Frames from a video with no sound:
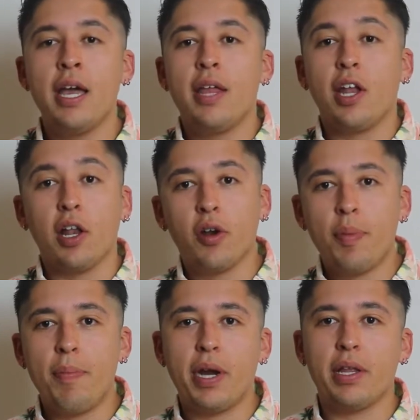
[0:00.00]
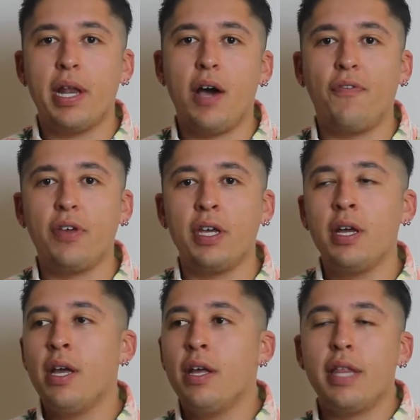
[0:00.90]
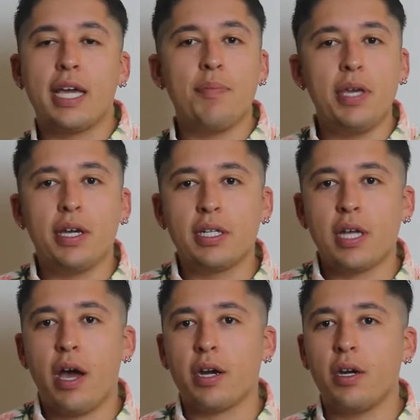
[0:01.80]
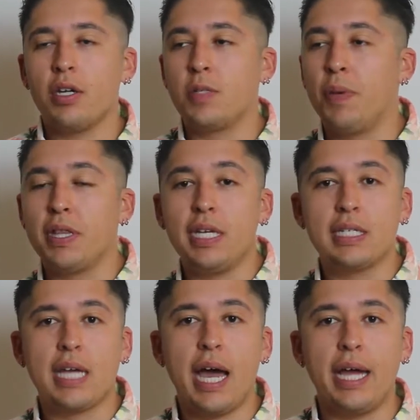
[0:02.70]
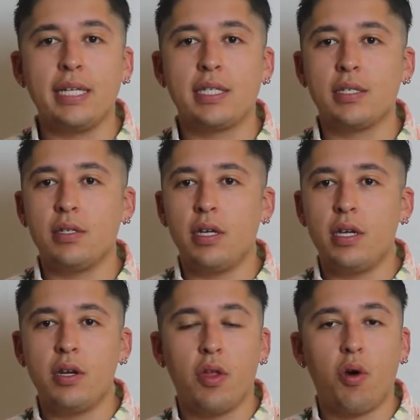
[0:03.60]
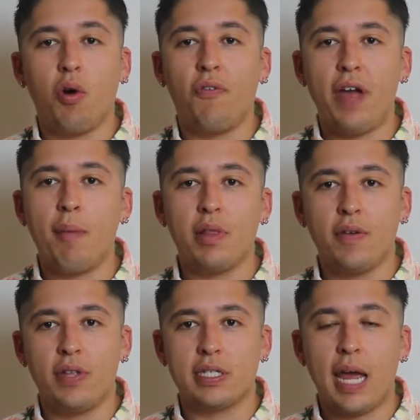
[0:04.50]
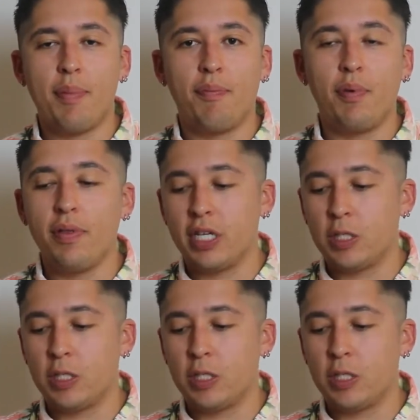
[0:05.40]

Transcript: They're a little bit bigger than Alfie. They can be good talkers, but these guys, the whole family of this